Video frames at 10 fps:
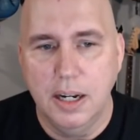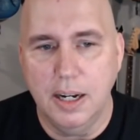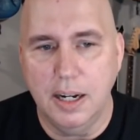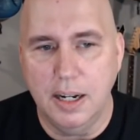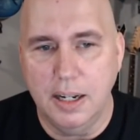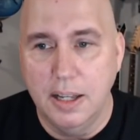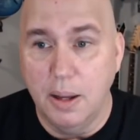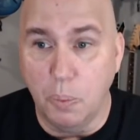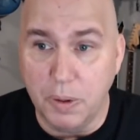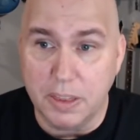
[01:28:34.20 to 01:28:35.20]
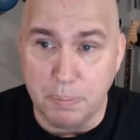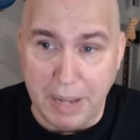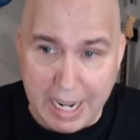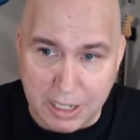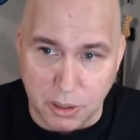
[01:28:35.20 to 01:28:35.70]
uh, with the
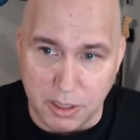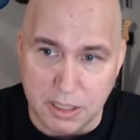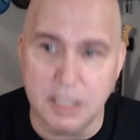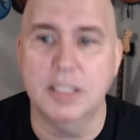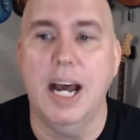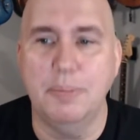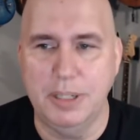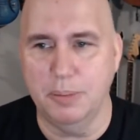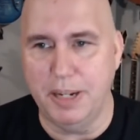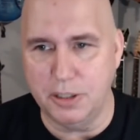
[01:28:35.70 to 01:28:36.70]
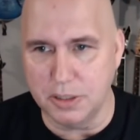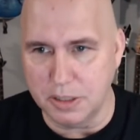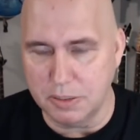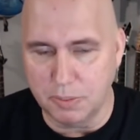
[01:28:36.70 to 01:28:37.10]
patrons, the top tier patrons,